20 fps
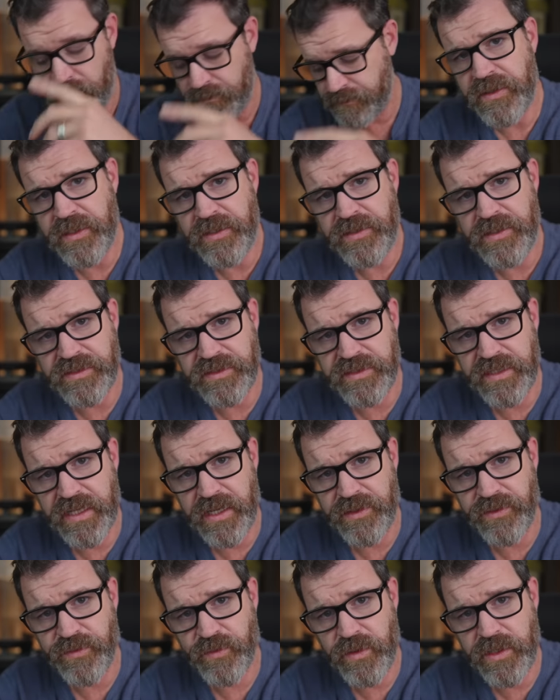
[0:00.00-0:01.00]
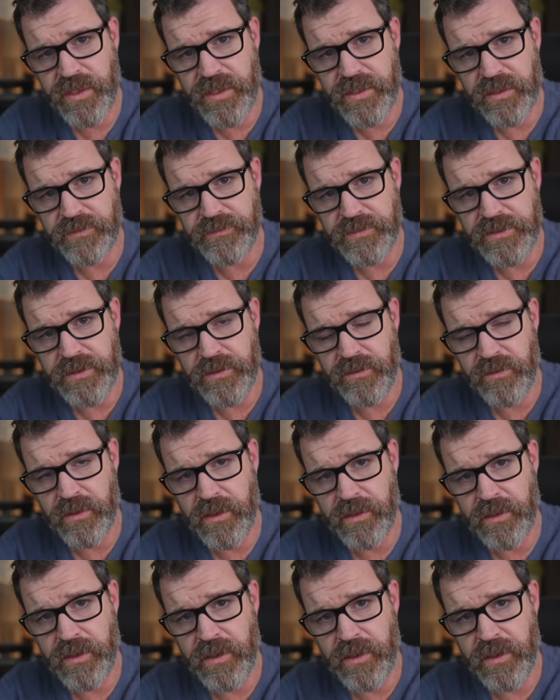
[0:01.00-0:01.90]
I think the ZA3 comes in around